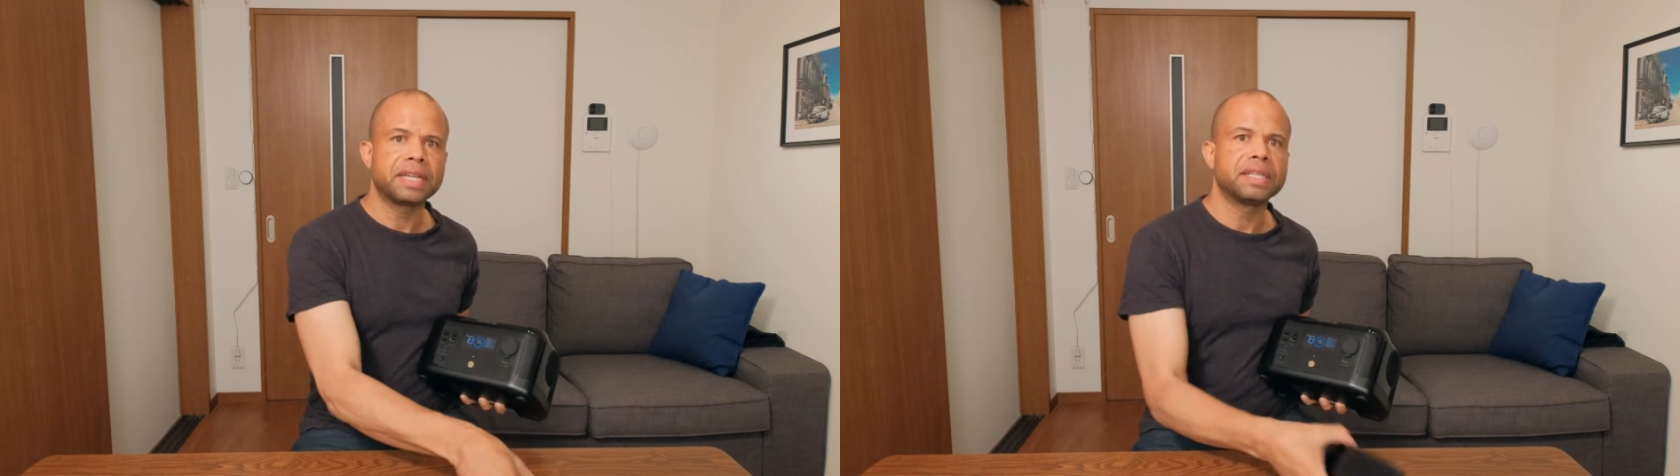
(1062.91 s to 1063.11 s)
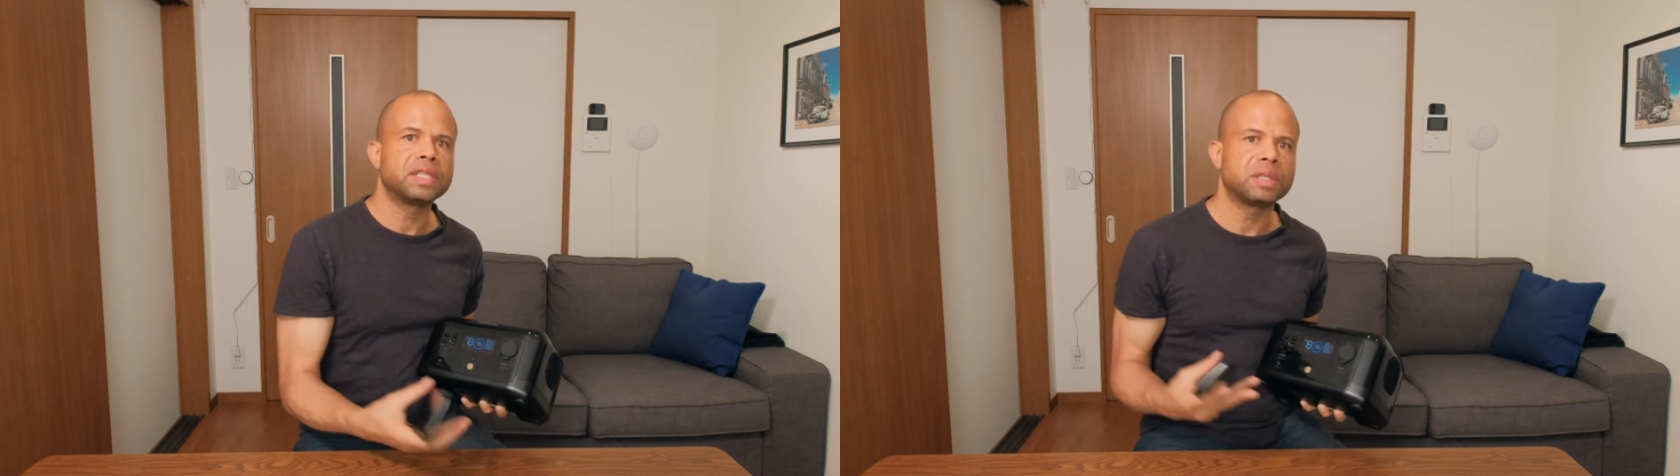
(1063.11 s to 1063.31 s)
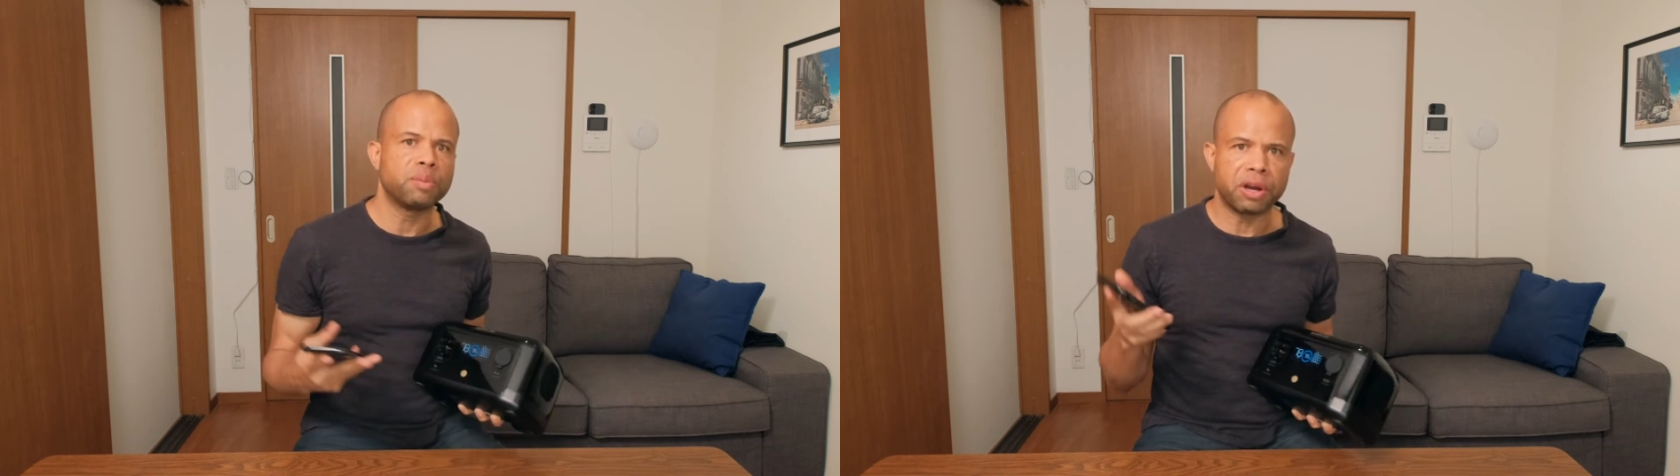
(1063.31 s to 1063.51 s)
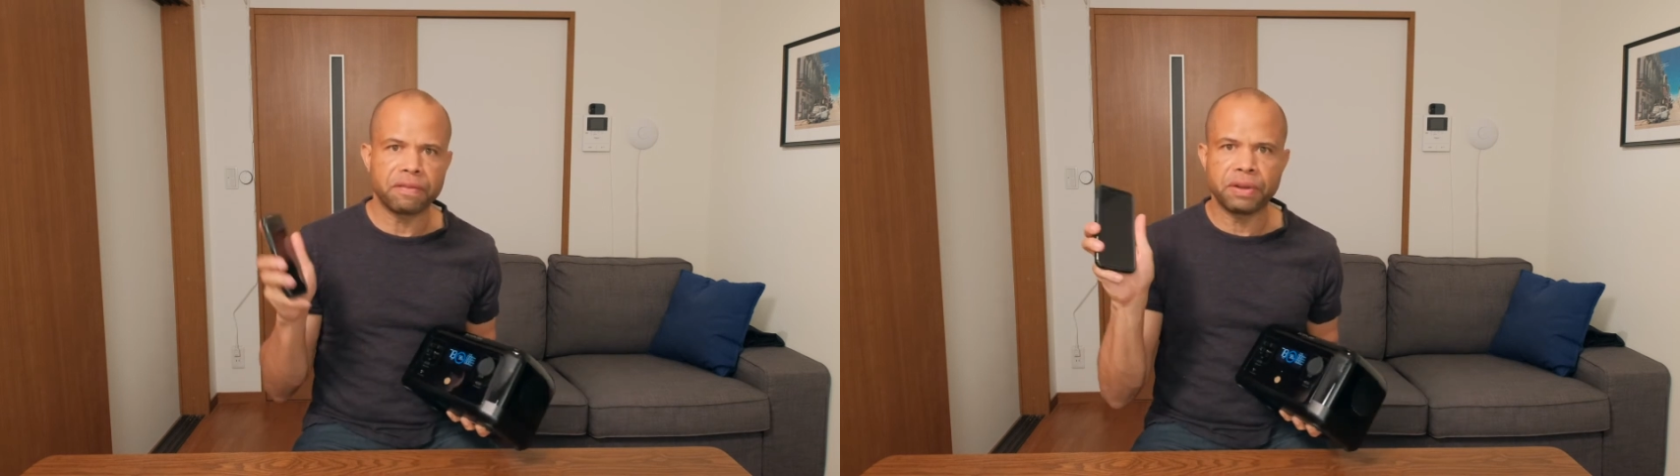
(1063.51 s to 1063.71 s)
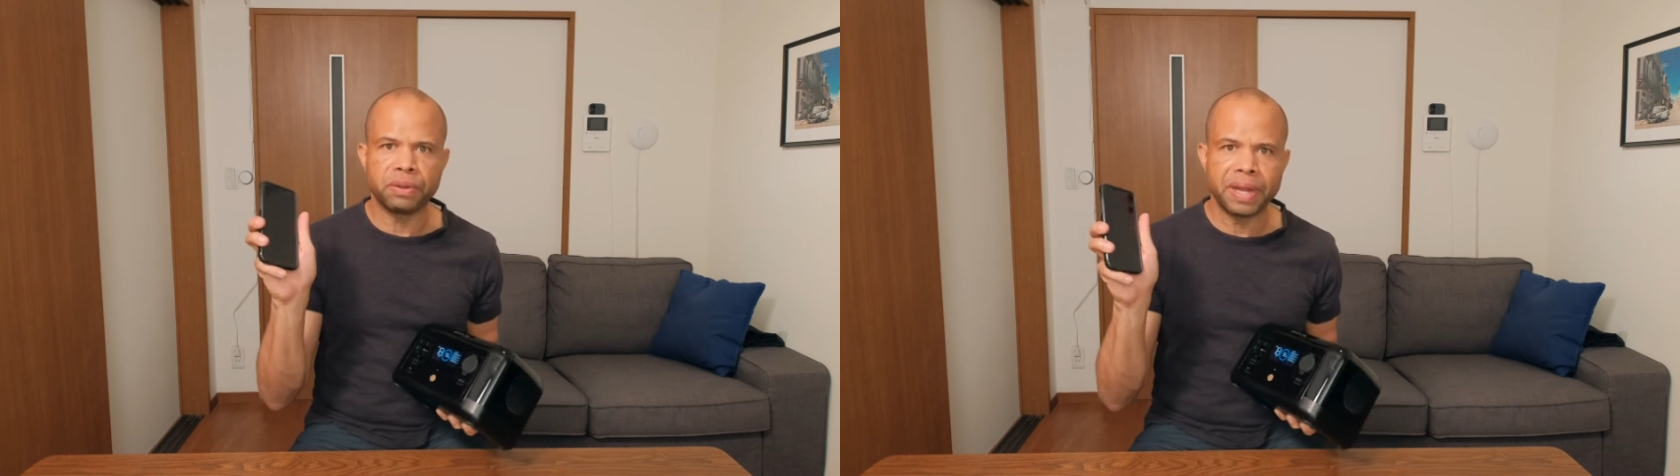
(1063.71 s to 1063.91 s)

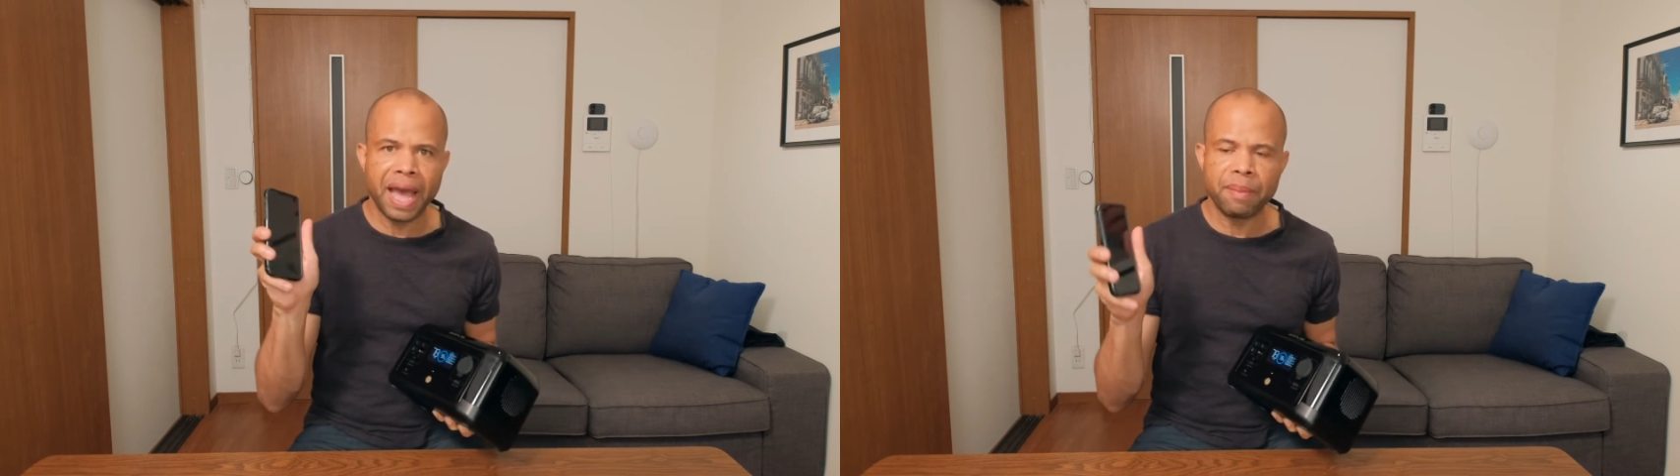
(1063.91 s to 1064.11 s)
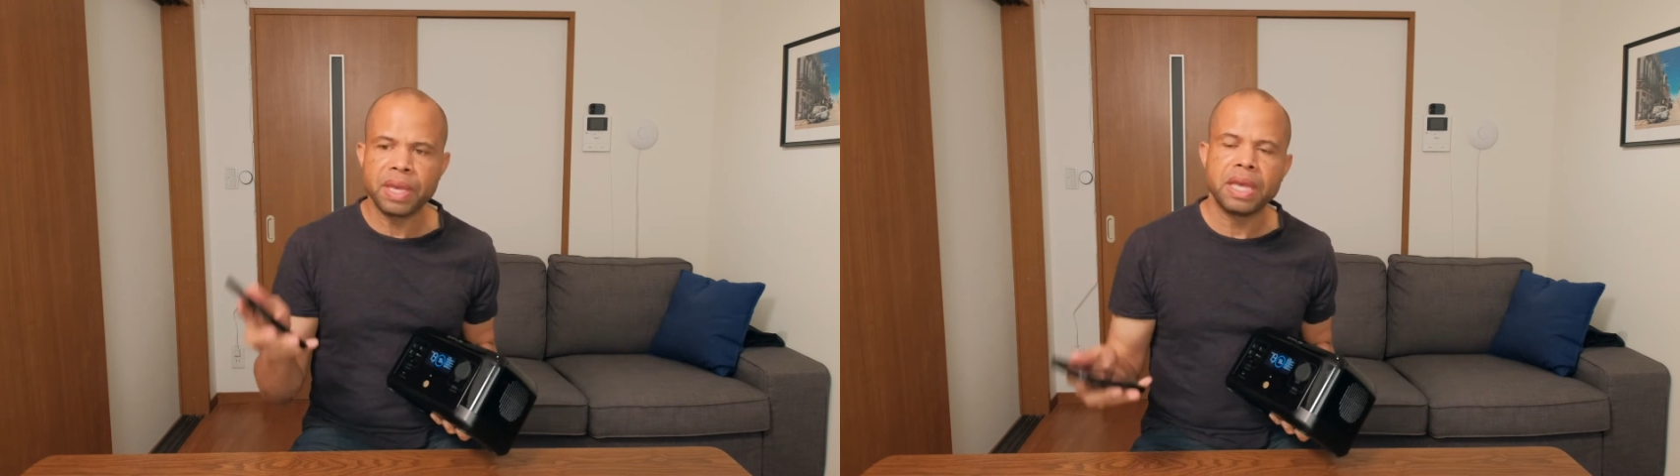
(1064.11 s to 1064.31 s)
smartphone app.